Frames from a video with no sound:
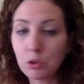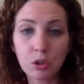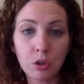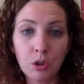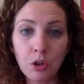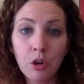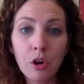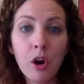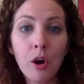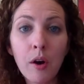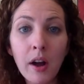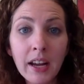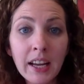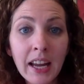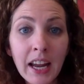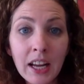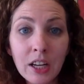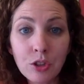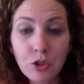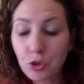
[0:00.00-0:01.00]
So you know I
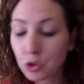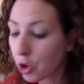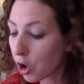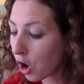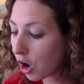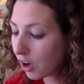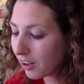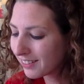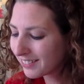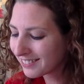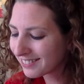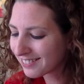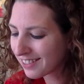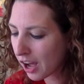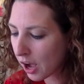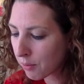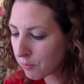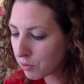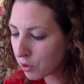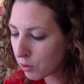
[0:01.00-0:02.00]
can't draw.
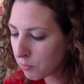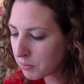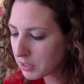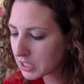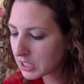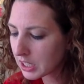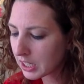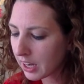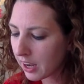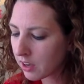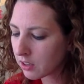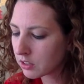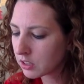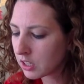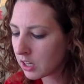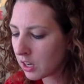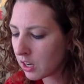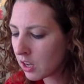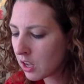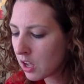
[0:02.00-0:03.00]
I'm no Miss
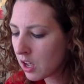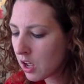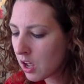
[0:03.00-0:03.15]
Sikowski.